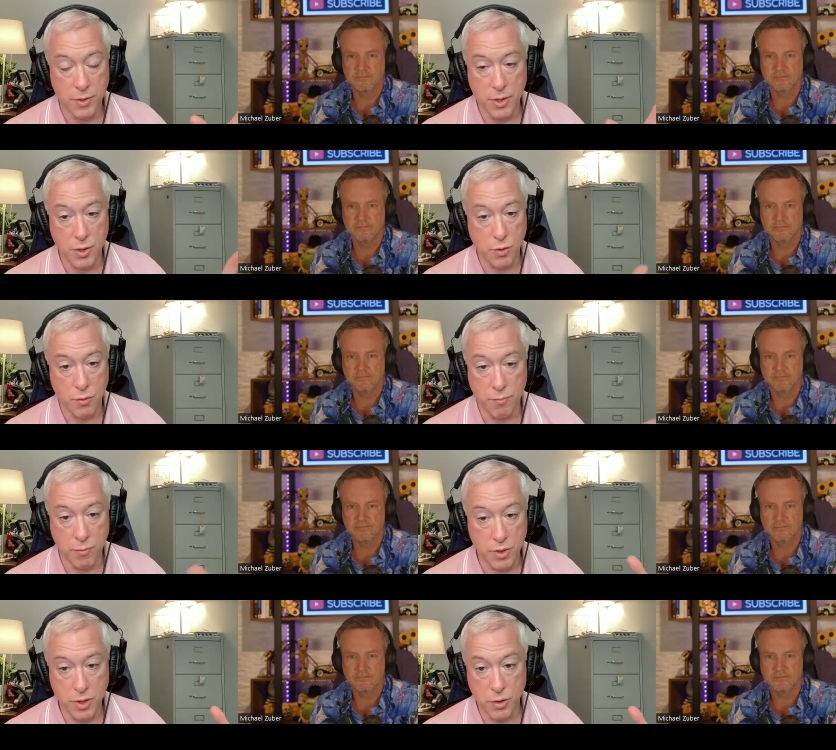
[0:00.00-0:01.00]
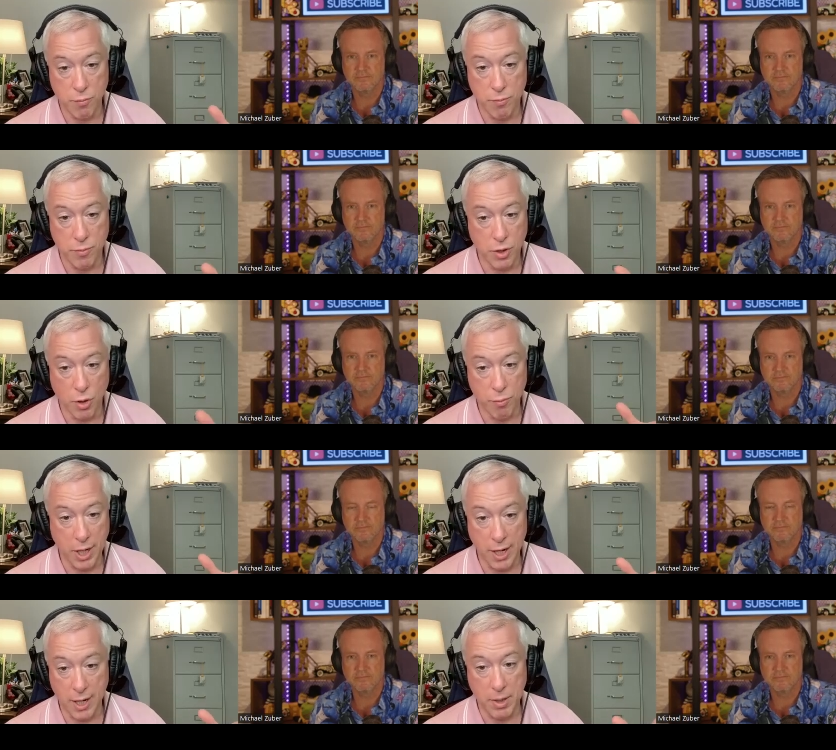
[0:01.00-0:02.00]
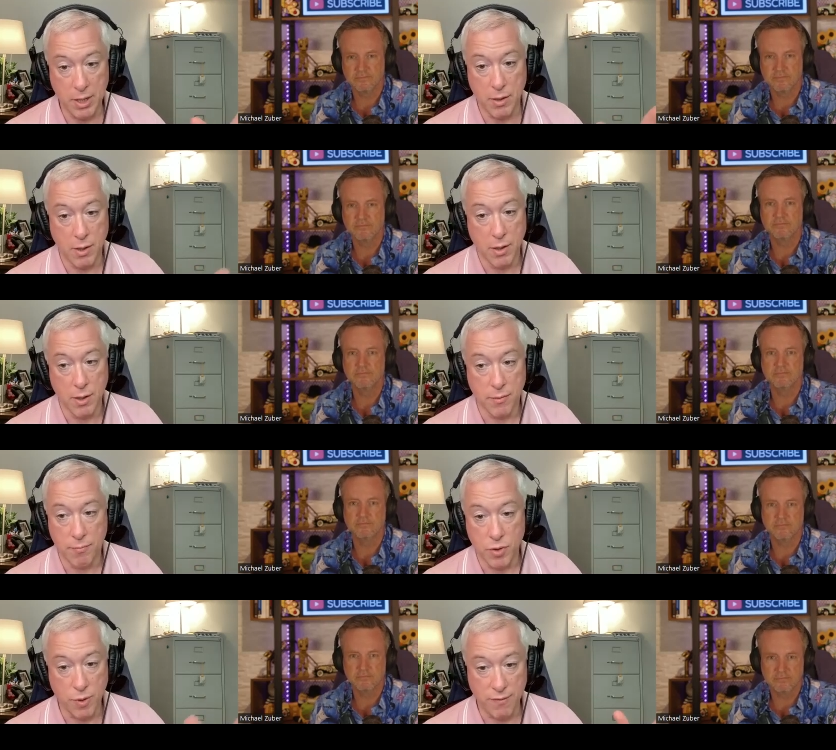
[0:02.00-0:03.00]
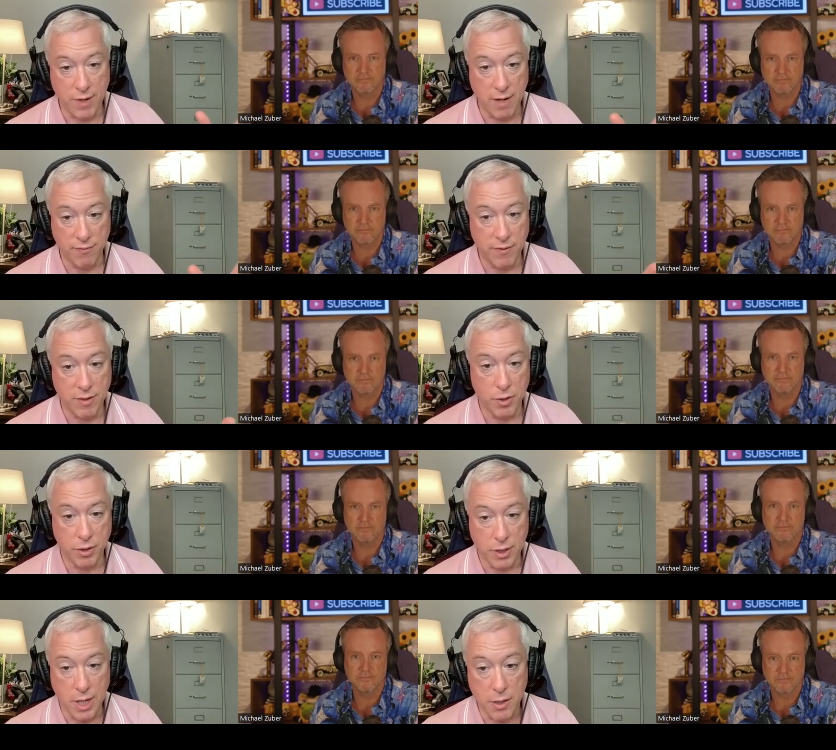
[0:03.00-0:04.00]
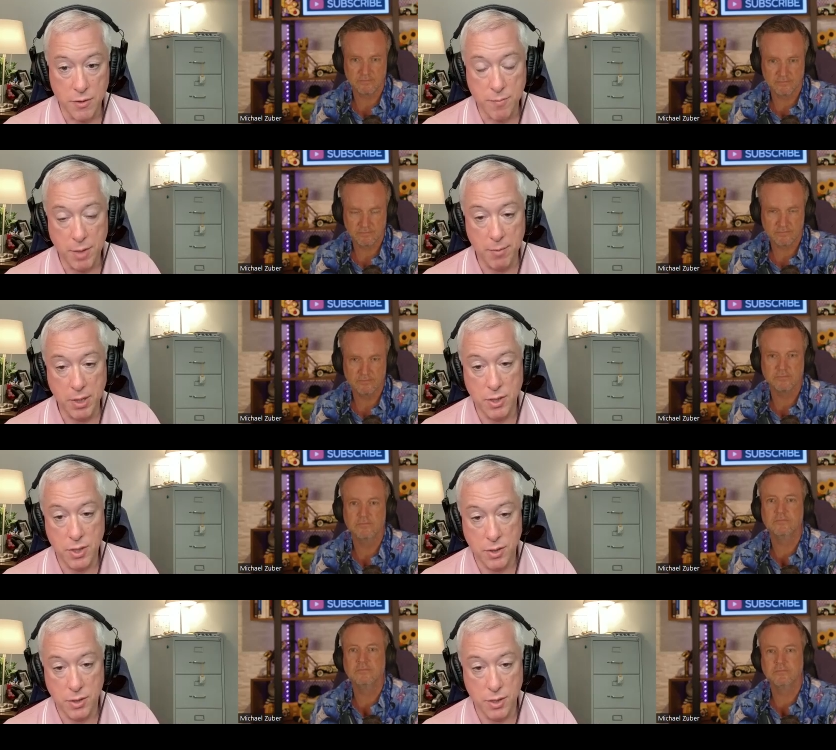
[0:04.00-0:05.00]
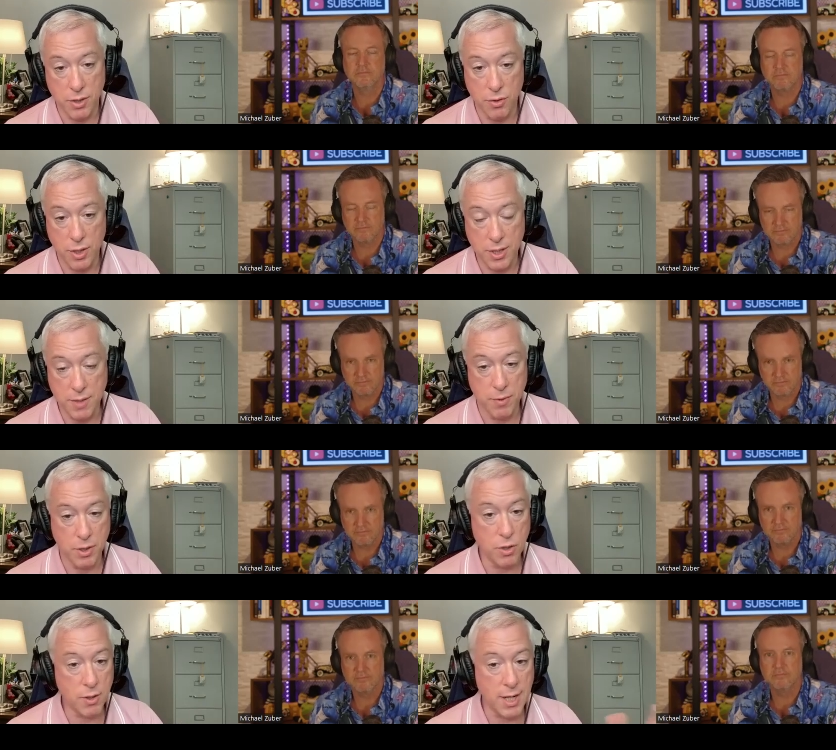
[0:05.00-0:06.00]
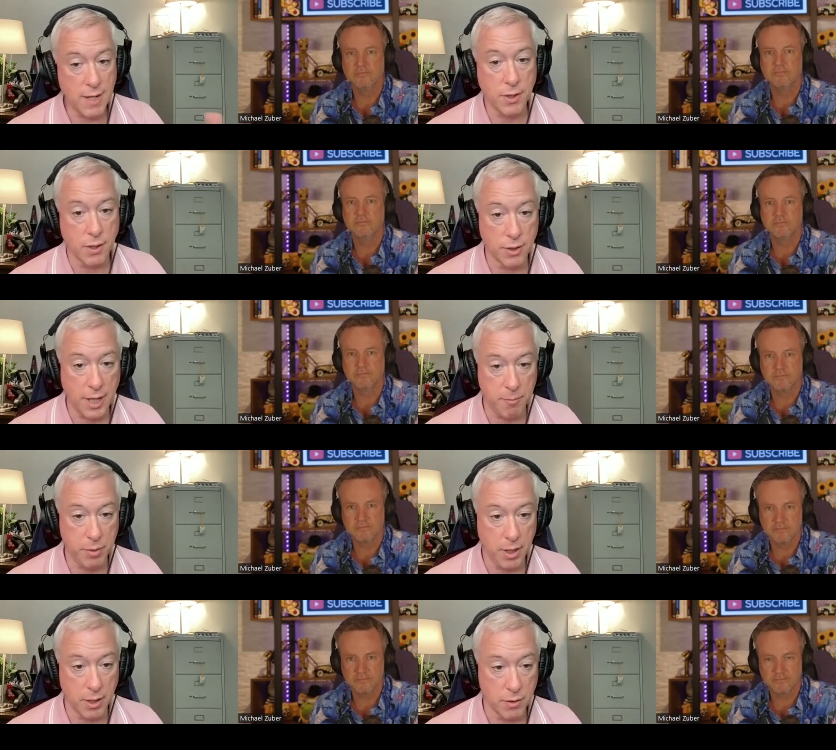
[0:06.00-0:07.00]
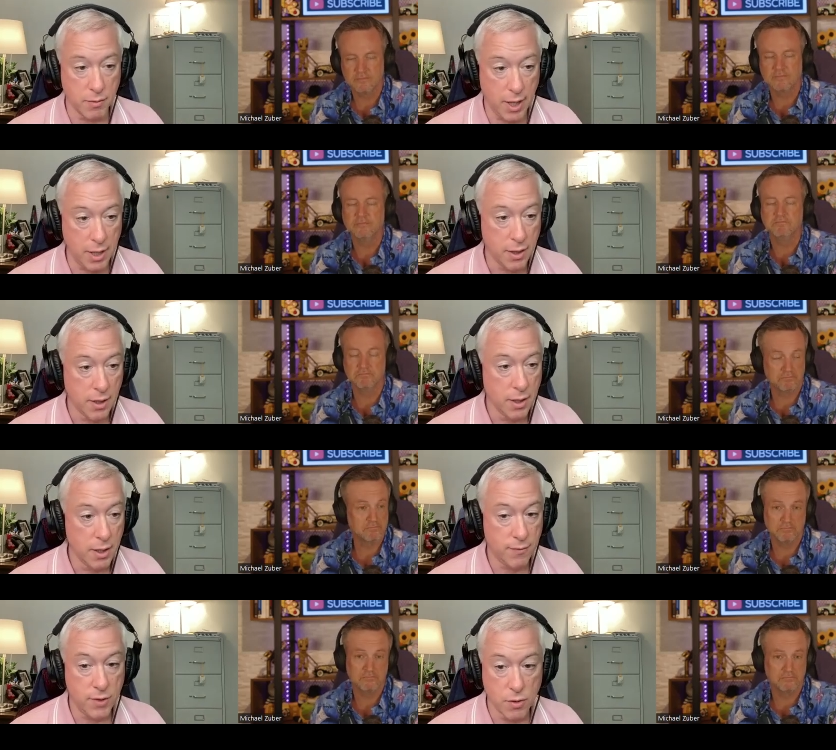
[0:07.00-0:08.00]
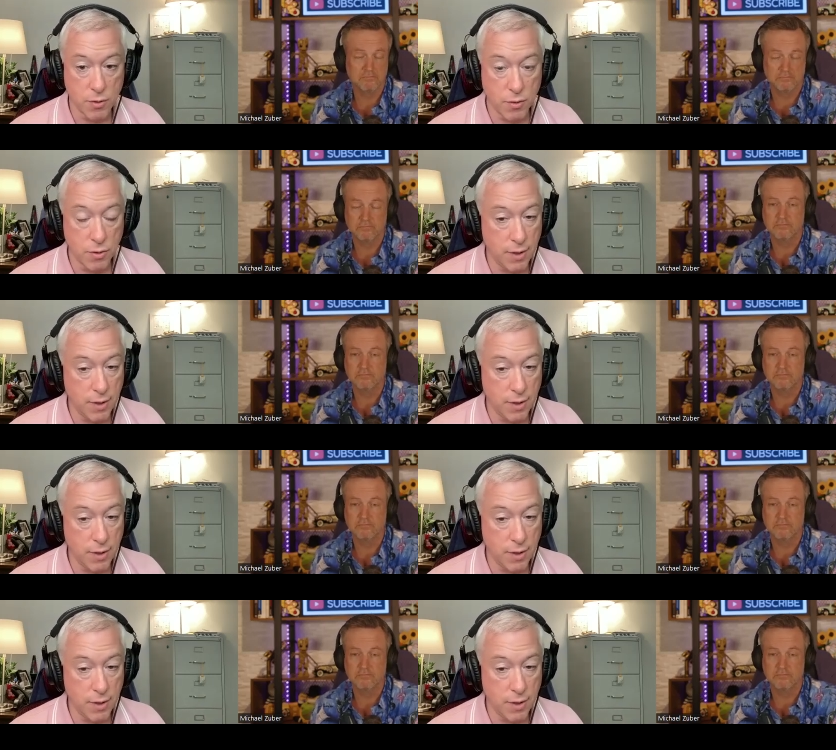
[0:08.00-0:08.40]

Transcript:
Speaker 1: to go big. I mean, $25-50 million maybe to do this. You don't have to go that big, right? If you're